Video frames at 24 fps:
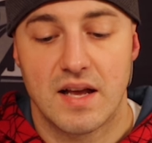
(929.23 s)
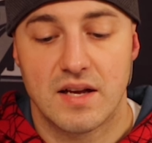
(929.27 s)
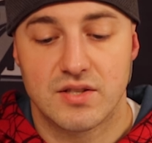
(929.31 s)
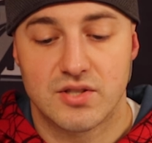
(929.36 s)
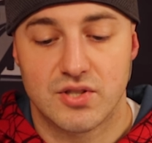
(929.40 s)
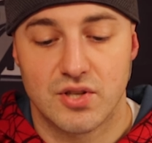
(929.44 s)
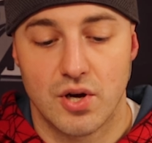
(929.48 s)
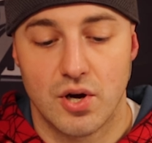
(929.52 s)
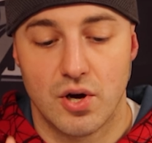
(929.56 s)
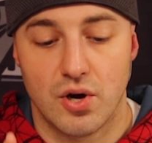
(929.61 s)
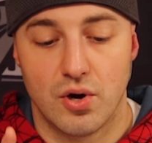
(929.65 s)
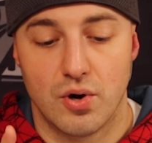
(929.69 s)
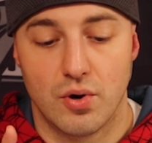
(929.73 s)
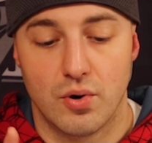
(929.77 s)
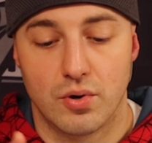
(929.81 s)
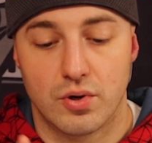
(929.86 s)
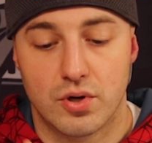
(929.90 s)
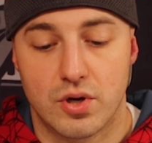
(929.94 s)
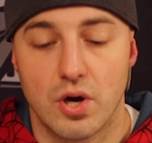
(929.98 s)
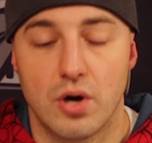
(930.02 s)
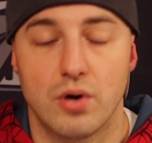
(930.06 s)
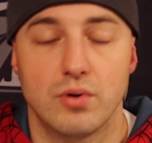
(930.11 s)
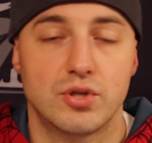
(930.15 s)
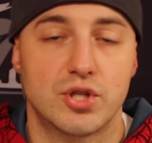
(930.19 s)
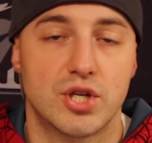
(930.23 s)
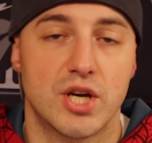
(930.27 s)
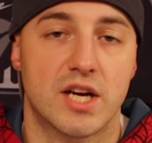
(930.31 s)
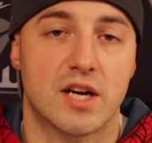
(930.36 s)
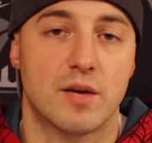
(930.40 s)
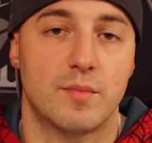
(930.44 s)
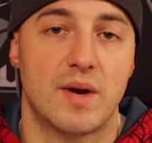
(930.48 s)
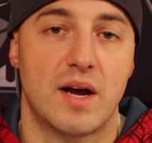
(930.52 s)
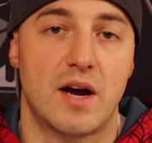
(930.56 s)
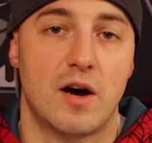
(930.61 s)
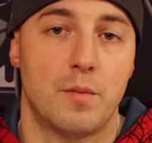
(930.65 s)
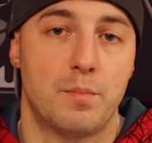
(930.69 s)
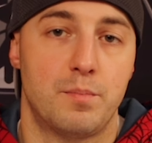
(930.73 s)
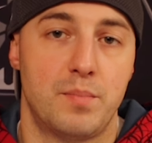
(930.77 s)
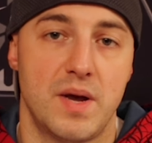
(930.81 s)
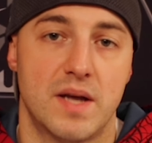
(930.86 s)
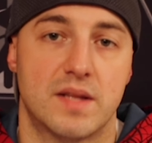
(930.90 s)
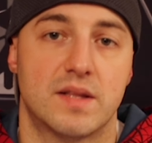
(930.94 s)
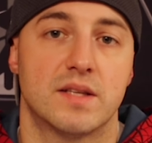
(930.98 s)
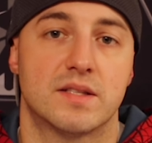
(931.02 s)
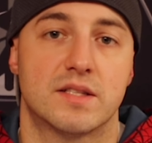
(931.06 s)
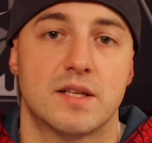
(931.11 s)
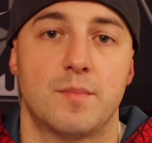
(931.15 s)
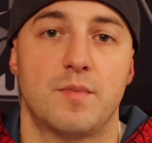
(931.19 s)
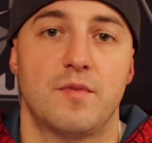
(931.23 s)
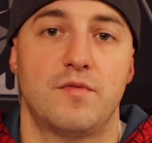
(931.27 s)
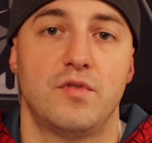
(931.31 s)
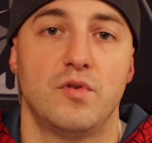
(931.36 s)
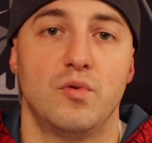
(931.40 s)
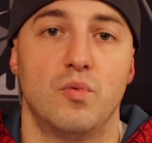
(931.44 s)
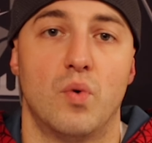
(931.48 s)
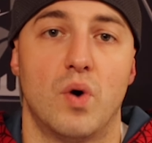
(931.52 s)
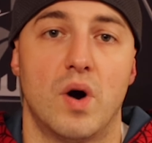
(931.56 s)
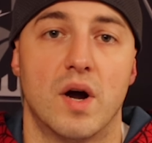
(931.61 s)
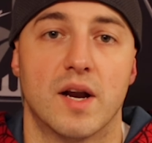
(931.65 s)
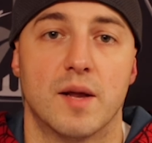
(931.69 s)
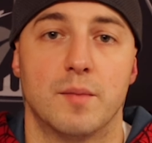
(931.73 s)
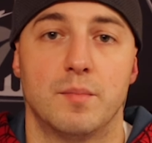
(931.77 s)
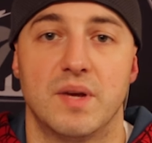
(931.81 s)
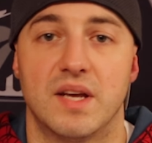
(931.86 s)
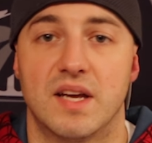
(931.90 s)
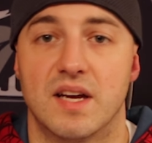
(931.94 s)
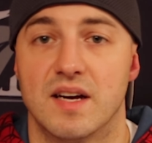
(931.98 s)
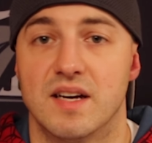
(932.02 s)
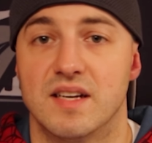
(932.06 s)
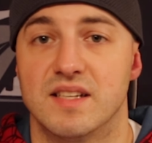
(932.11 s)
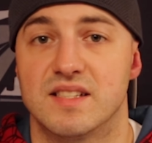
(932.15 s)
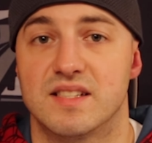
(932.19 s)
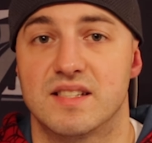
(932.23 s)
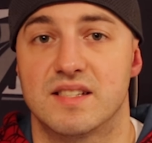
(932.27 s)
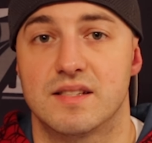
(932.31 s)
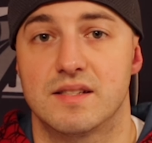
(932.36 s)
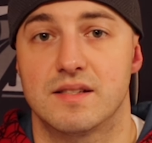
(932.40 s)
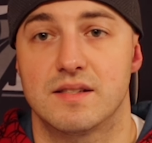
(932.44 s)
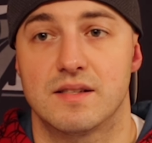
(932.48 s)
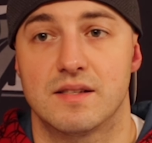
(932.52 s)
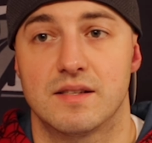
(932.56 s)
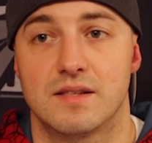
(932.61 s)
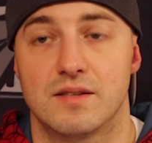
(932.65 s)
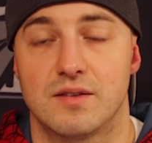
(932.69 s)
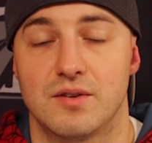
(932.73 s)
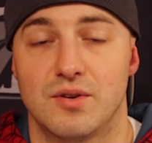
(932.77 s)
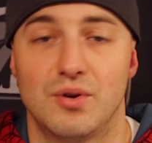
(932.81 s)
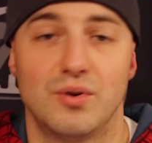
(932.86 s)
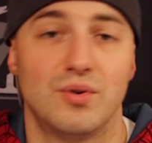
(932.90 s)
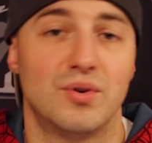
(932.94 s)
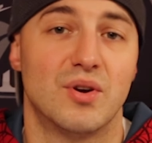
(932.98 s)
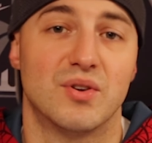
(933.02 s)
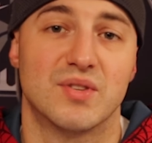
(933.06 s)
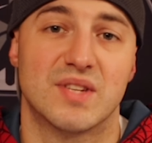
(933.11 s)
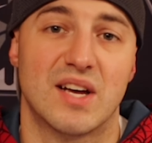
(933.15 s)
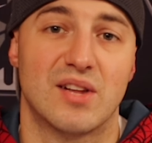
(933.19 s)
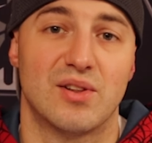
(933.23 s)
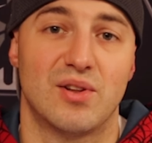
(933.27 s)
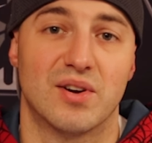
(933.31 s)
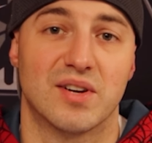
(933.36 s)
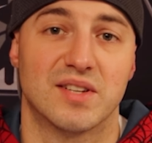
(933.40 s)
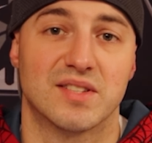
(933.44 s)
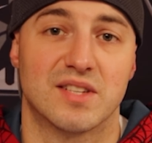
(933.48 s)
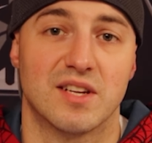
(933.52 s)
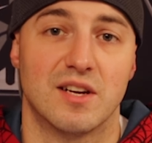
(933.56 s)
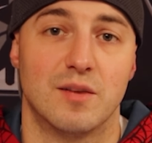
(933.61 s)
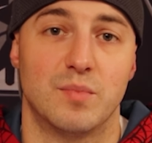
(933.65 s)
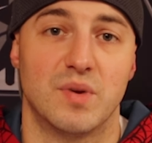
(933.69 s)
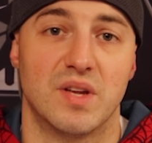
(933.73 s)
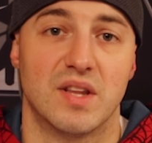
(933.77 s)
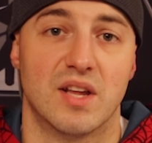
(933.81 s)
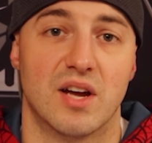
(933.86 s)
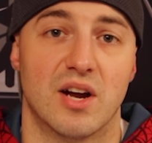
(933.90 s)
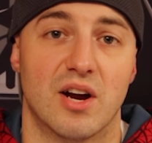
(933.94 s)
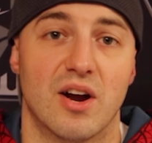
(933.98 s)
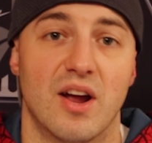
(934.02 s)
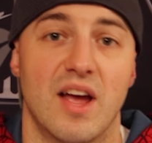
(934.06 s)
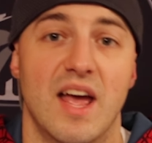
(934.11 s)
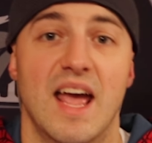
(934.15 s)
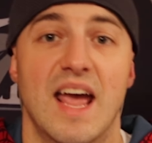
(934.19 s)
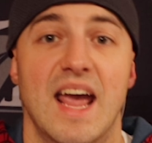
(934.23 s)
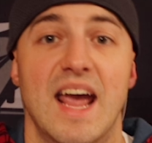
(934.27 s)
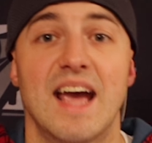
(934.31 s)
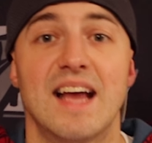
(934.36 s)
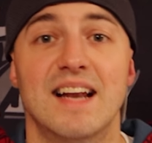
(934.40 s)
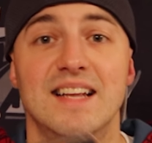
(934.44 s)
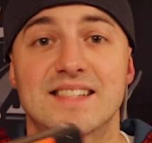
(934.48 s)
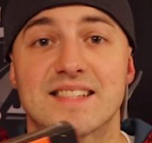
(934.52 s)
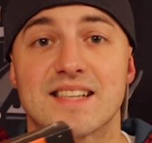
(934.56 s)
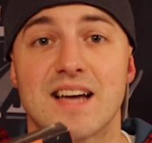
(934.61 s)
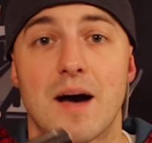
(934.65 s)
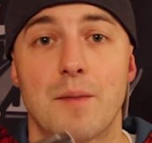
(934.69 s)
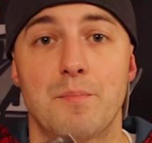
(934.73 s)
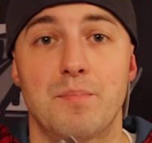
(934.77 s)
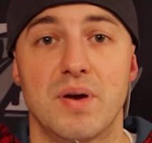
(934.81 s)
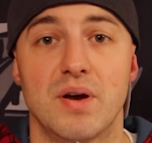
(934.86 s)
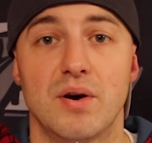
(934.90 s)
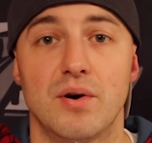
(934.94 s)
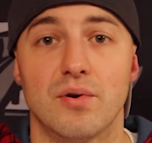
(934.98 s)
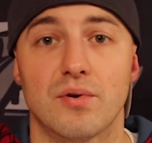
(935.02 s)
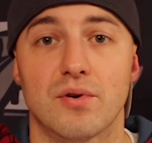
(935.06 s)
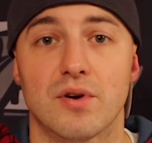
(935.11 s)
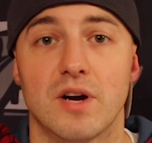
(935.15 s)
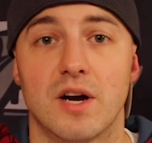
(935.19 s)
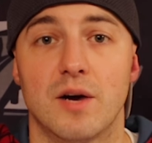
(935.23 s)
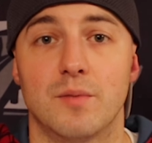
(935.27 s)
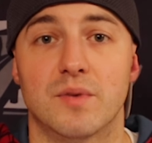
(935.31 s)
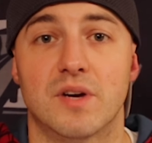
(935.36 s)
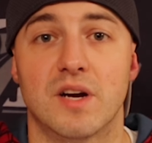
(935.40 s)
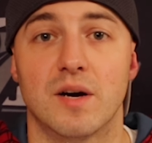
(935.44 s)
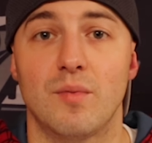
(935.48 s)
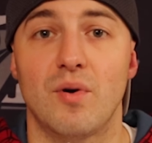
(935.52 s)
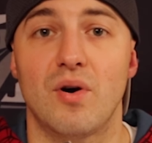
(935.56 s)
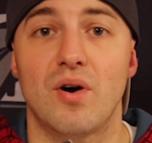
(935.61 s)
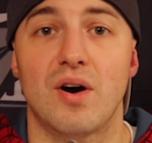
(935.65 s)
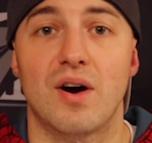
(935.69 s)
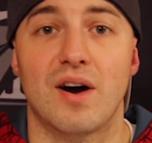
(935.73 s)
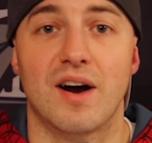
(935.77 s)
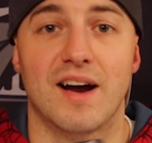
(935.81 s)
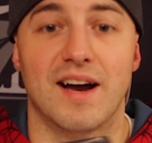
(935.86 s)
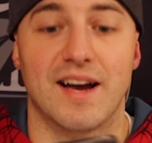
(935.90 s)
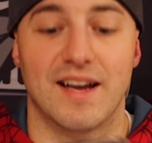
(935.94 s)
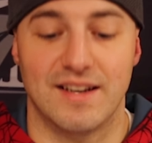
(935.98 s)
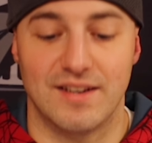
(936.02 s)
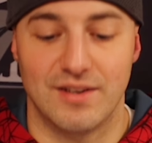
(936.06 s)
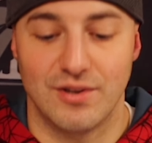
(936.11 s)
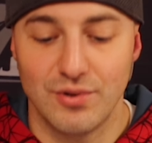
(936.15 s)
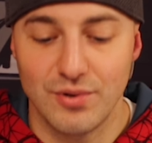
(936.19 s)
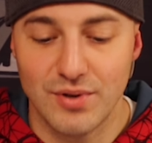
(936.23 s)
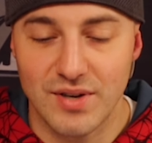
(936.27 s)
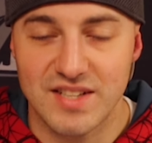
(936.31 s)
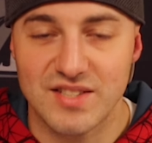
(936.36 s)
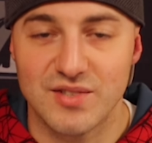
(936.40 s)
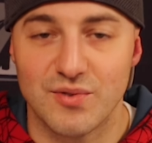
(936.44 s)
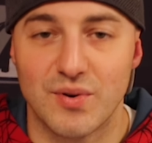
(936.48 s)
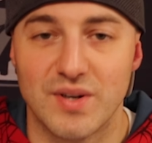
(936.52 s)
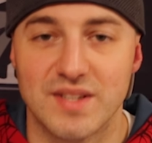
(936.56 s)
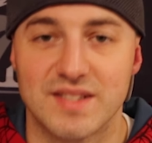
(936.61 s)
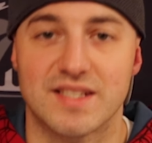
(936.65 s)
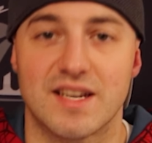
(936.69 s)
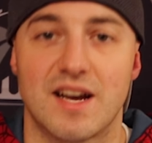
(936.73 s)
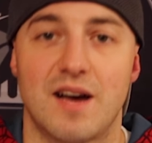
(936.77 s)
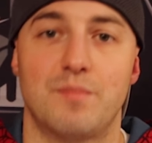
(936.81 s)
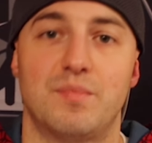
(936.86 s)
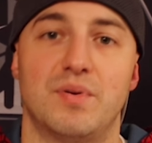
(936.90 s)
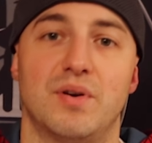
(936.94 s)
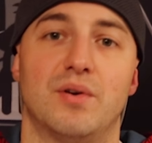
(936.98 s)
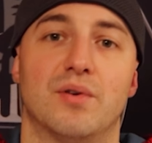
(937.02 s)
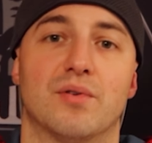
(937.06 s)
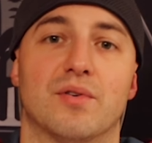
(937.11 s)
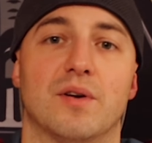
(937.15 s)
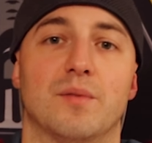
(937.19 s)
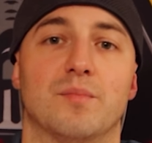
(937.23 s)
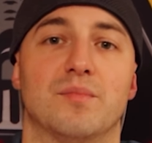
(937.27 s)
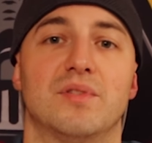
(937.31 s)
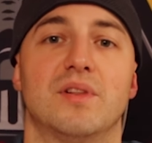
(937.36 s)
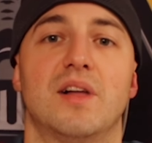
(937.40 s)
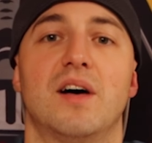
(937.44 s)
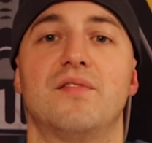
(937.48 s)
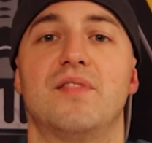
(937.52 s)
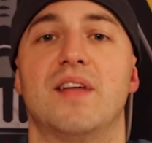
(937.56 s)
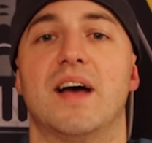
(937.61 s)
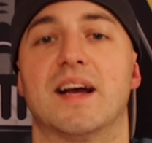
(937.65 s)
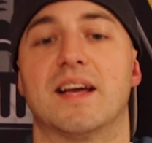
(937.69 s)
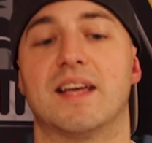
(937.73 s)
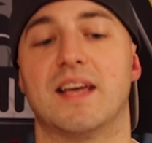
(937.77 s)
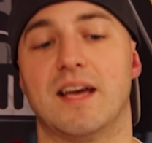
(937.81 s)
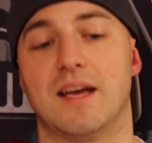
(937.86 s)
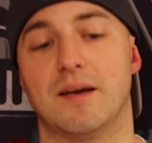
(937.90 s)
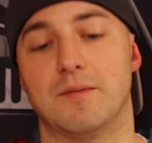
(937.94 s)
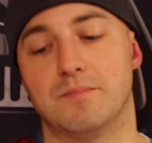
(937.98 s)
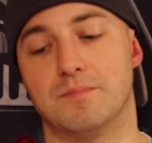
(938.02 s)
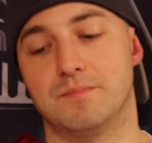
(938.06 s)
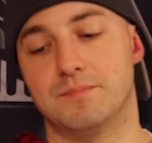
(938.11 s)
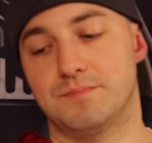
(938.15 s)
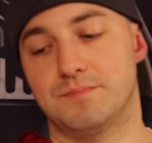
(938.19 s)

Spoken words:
So go check them out. Pick this up if you want it, because who knows how long it's going to be there. And it's Scott Pilgrim. Come on. Who doesn't want Scott Pilgrim? Love that game.